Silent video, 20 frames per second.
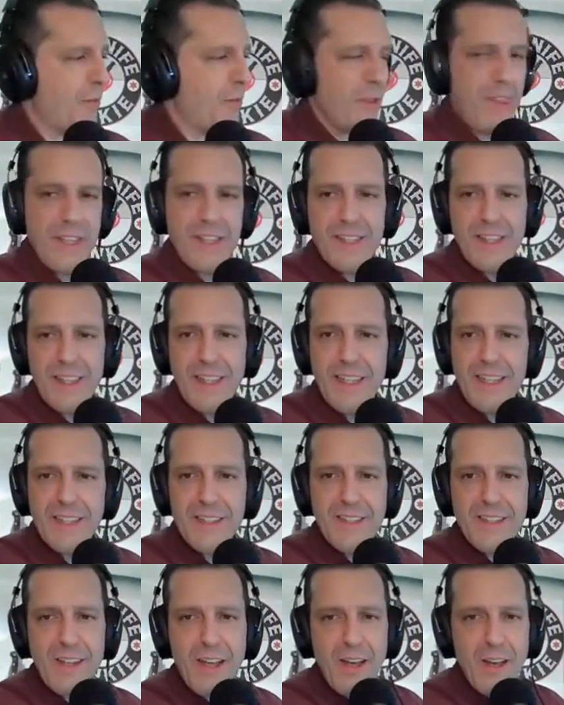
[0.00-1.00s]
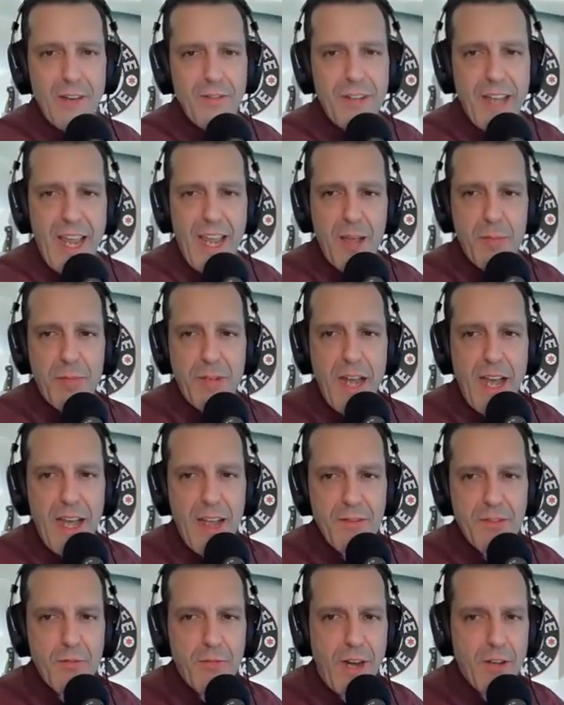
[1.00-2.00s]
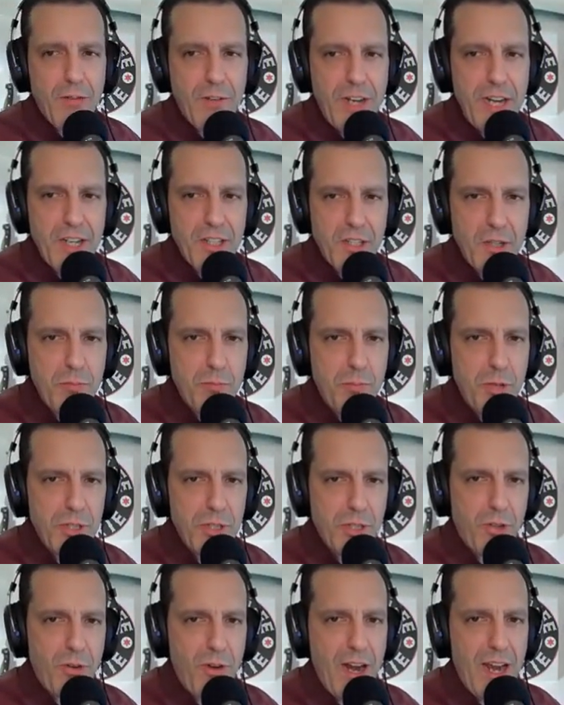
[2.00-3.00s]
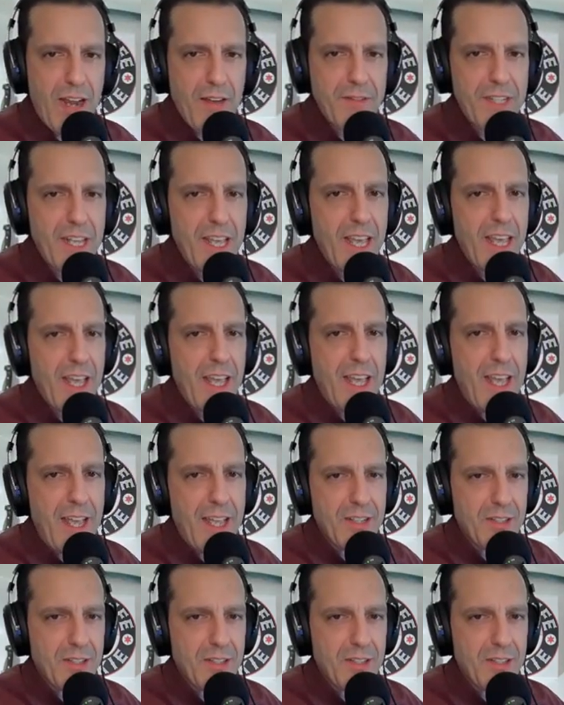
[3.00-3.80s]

this list of camp knives, recreation, bushcraft, and